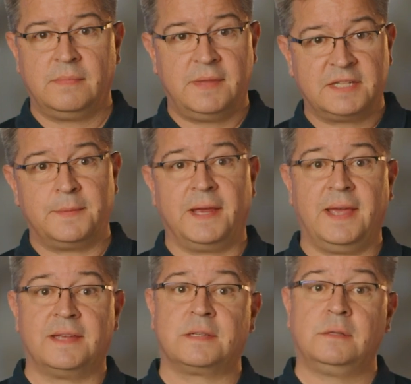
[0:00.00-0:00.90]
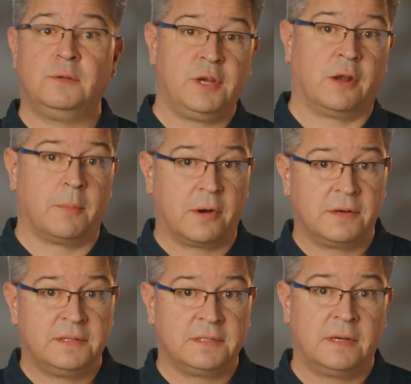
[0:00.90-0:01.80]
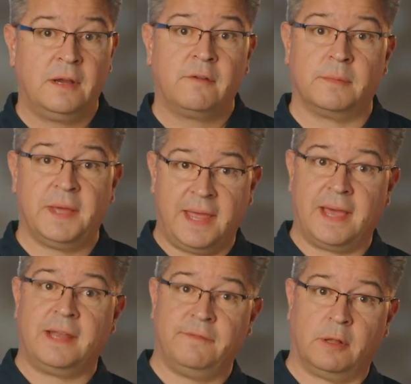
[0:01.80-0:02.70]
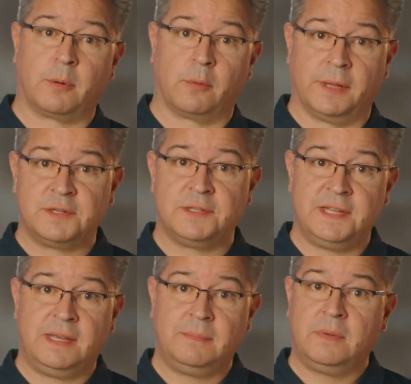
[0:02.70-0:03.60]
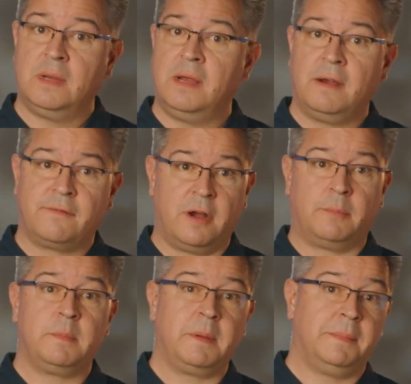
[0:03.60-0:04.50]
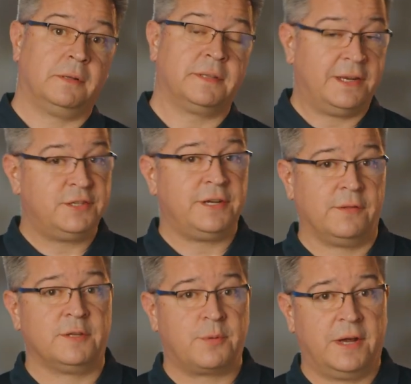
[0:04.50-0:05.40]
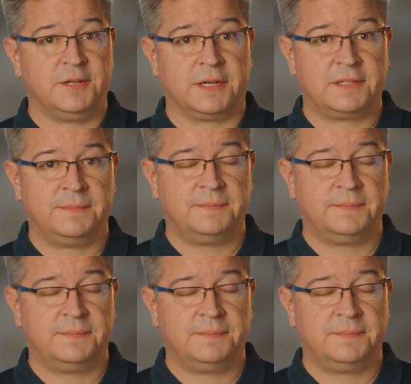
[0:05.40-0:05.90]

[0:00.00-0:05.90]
Thanks to my guest, Luciano Martins, from the A I Developer Relations team, for helping me build and share this project.